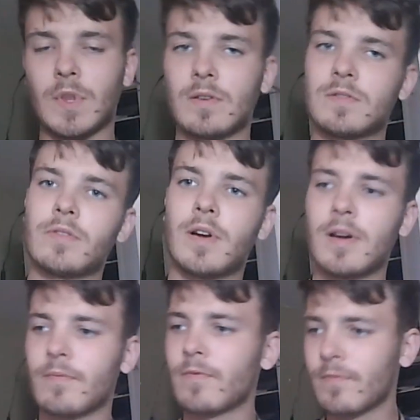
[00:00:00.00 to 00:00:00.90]
So
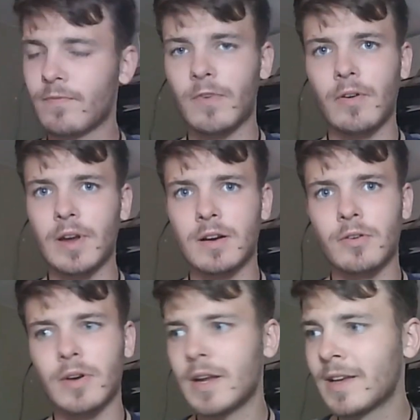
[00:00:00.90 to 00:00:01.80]
I'm very
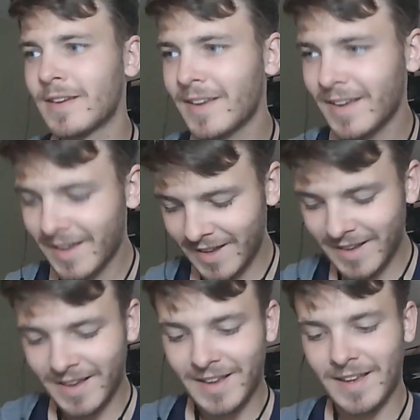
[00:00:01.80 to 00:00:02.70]
hungry.
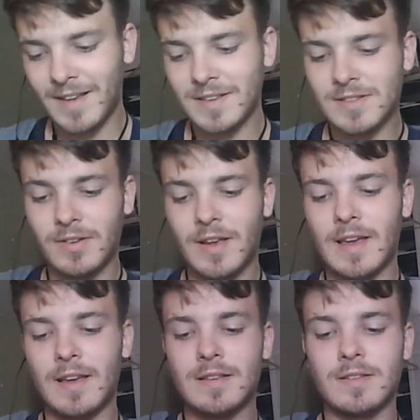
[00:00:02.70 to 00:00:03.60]
So
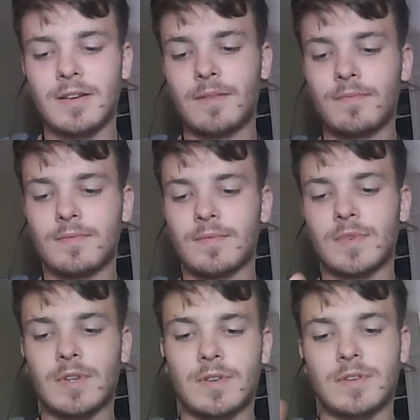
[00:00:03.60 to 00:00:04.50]
yeah, as I
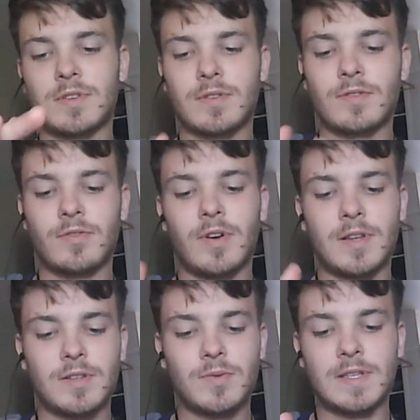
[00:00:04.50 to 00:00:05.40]
just try
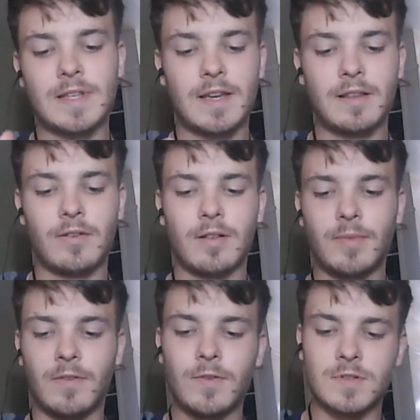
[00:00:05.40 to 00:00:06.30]
and twist that in there a little
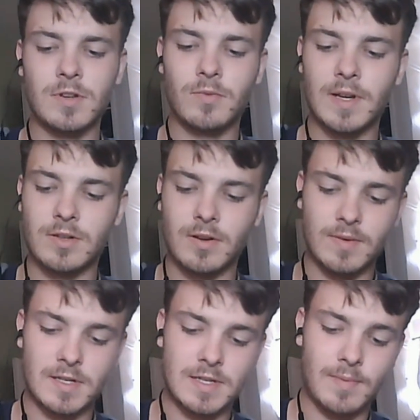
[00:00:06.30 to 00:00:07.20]
bit, it feels so weird doing it
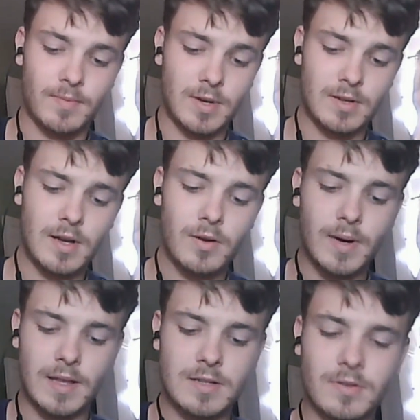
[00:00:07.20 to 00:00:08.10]
with the stepper mode. Oh
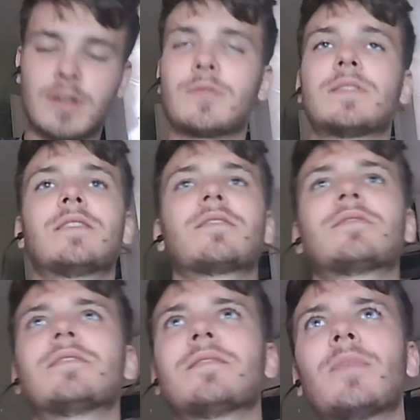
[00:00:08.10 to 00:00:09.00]
wait, that's not going to twist it
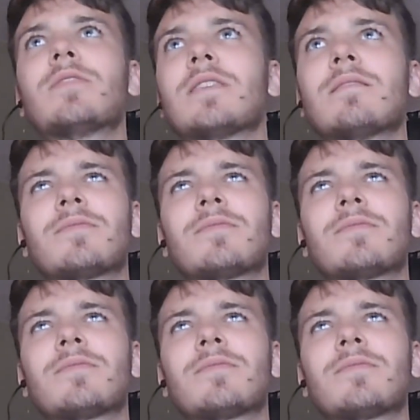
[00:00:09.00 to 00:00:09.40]
because it's a motor.